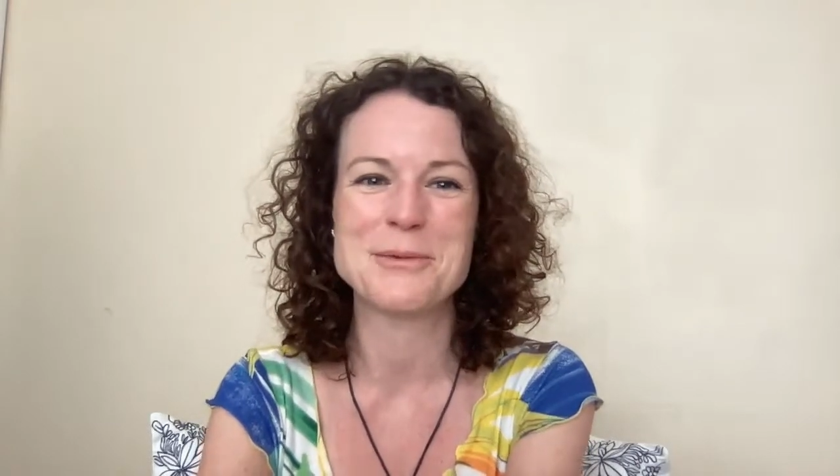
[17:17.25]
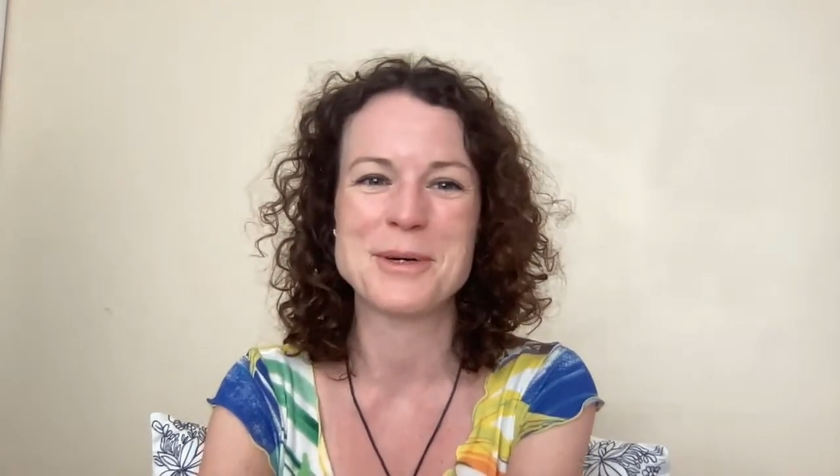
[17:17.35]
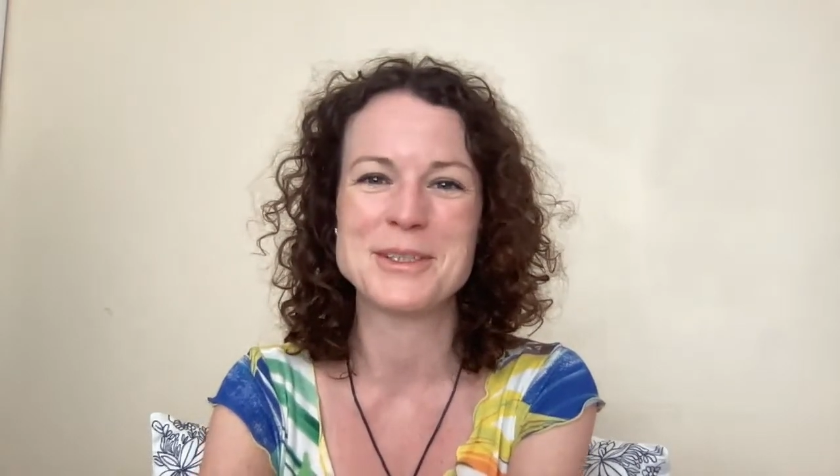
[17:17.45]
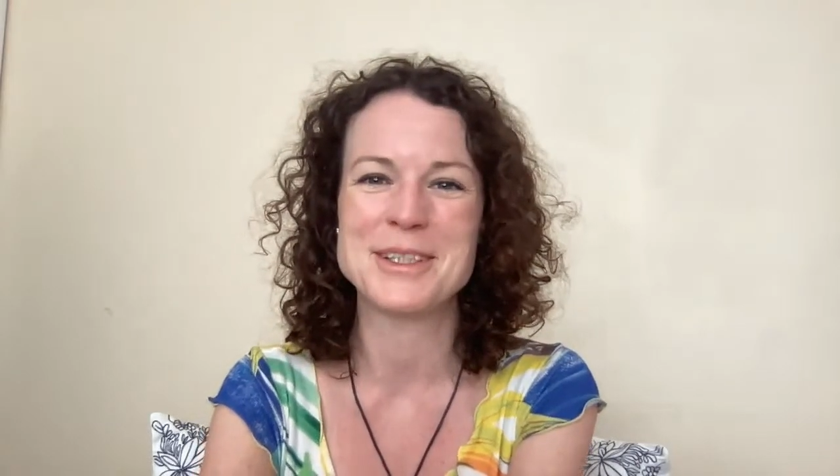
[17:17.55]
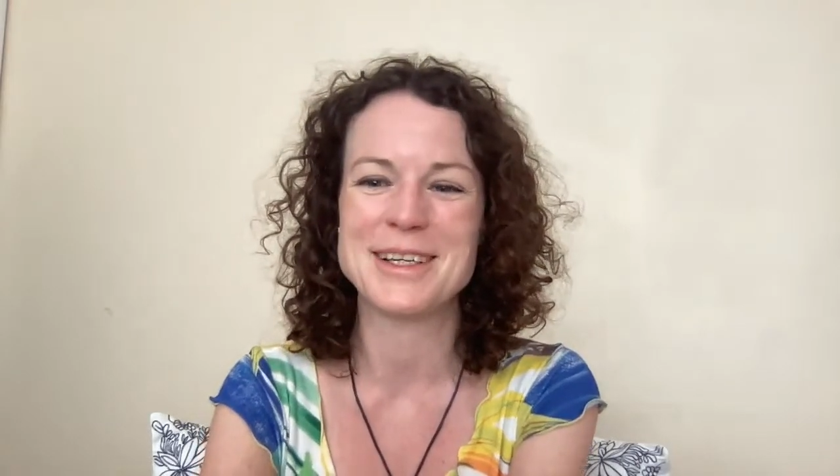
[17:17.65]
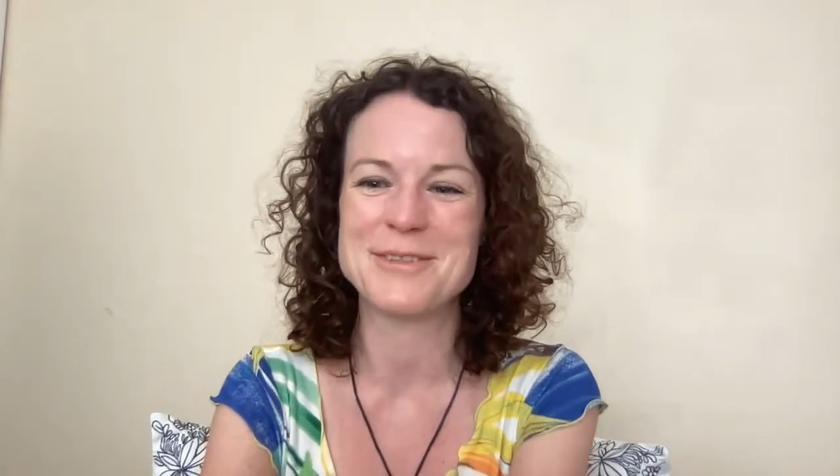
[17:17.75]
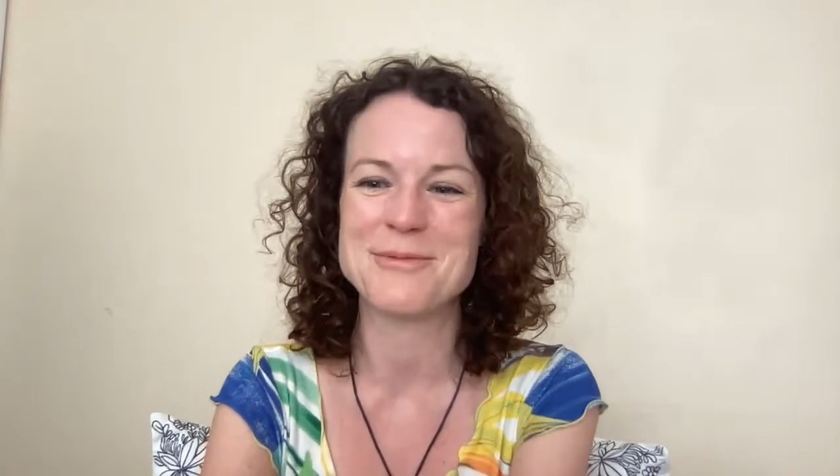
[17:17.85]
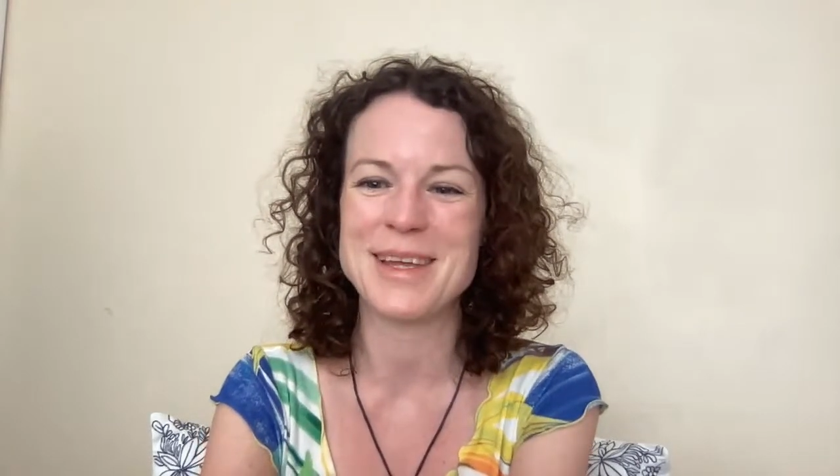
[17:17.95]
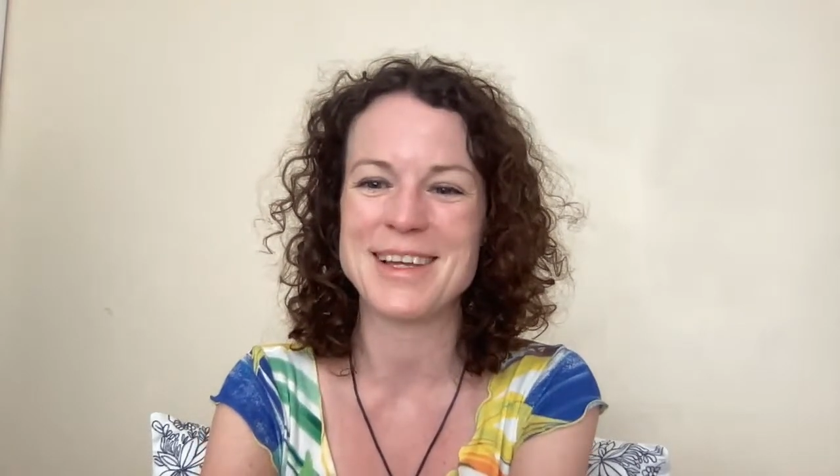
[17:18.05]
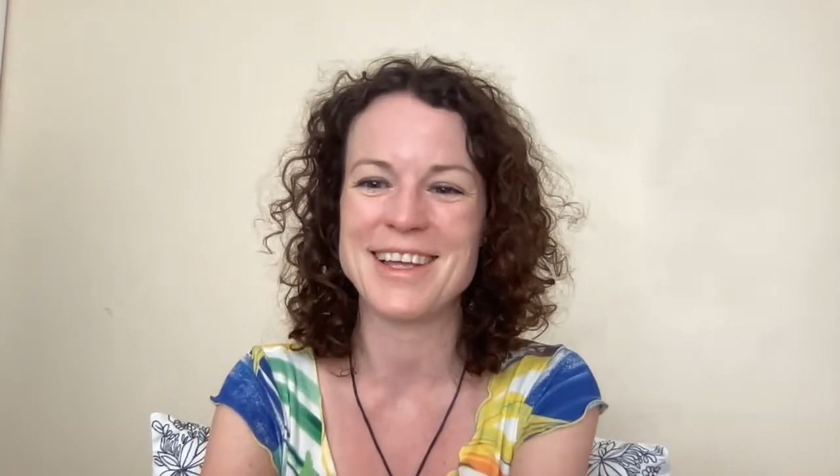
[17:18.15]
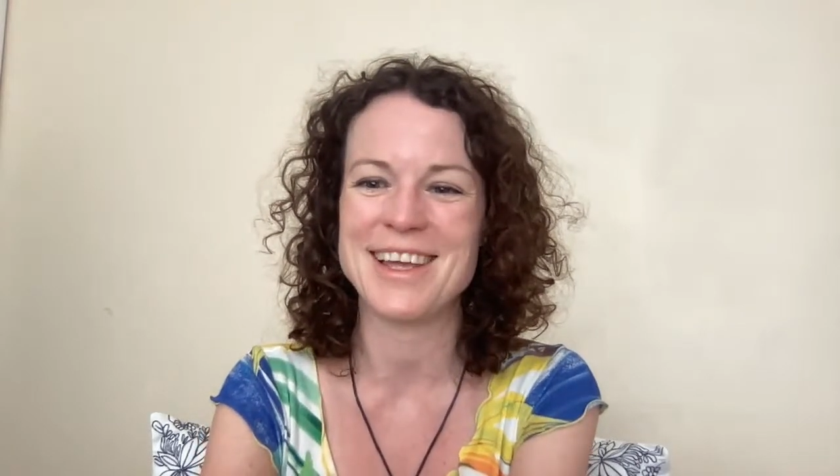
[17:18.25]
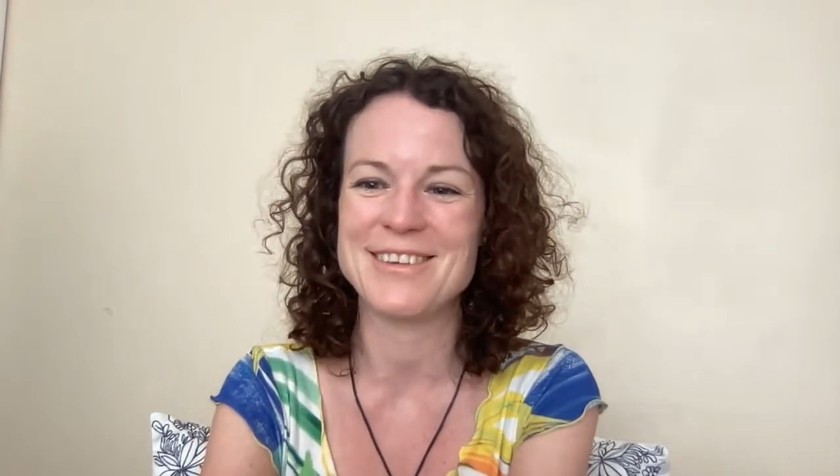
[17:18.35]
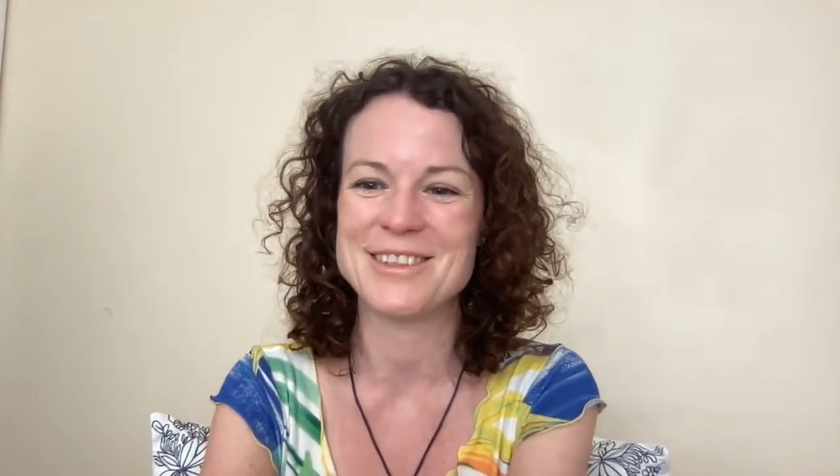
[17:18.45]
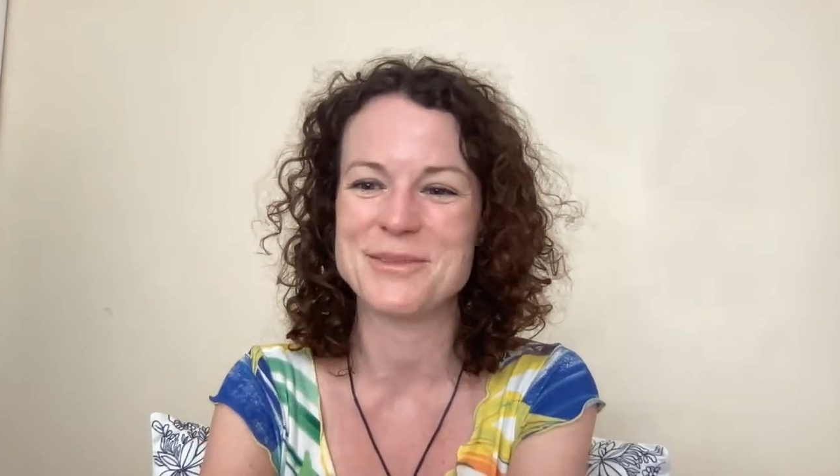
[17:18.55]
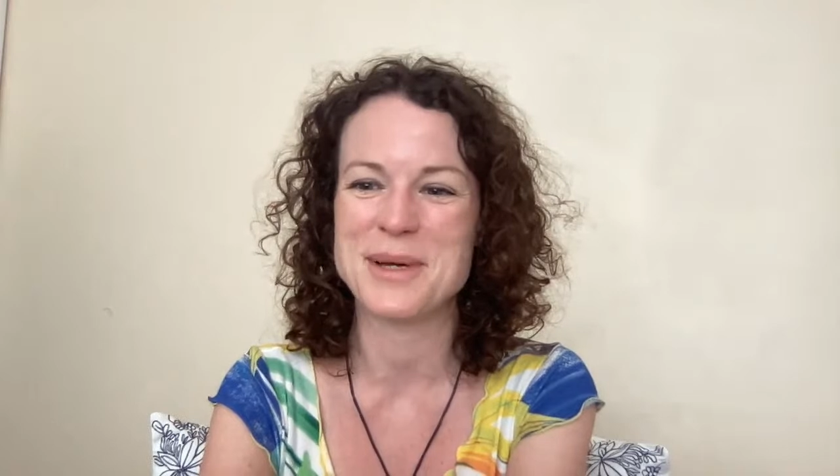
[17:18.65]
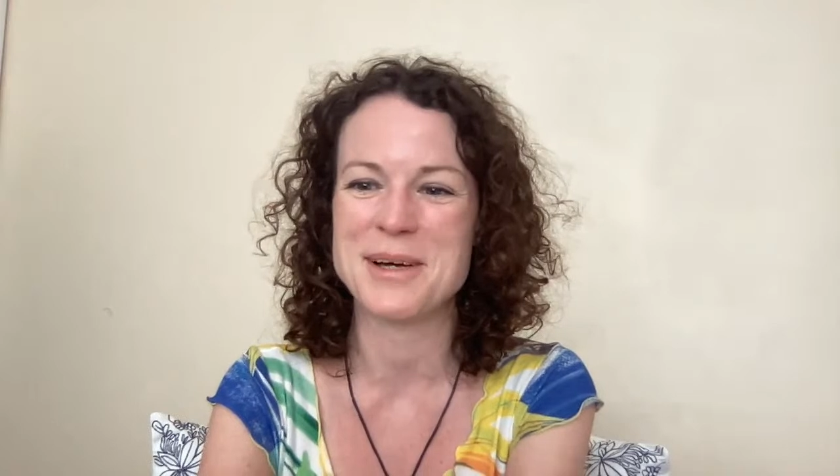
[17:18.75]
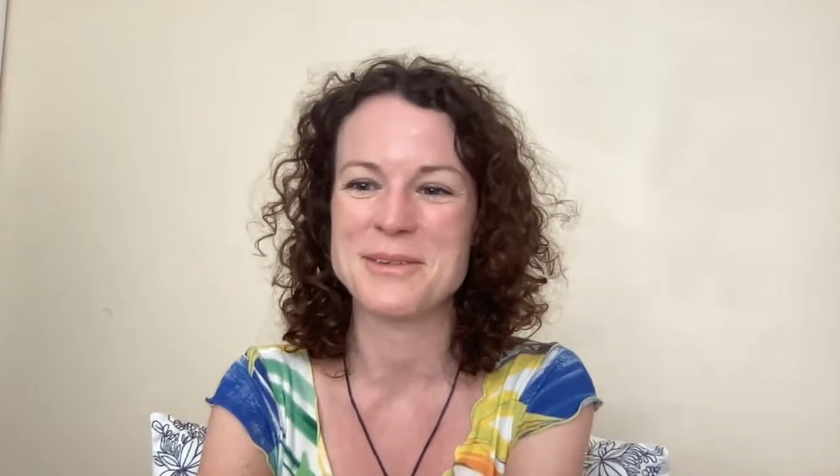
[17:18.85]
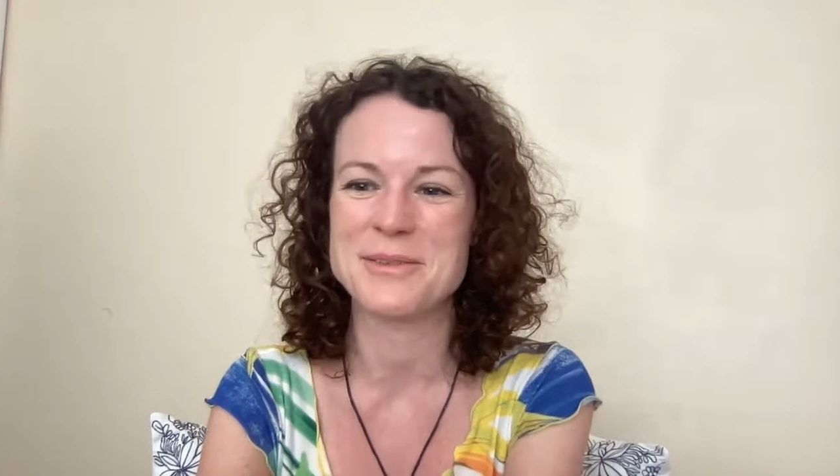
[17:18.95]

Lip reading: watching and being here as well.